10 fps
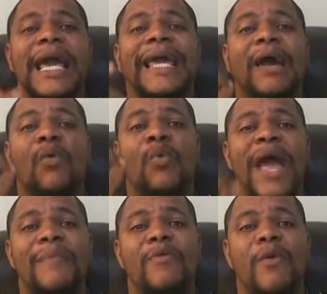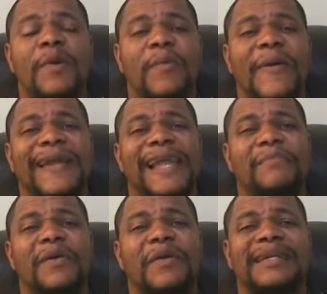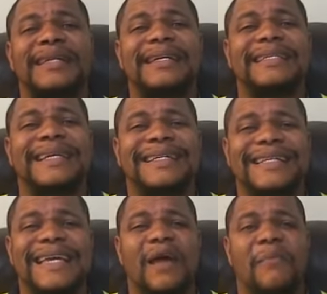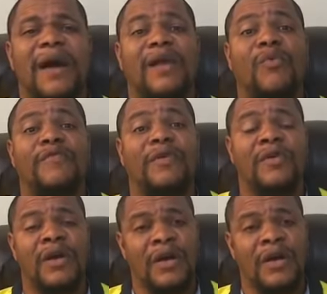It killed way more people in Liberia than it did in the Monrovia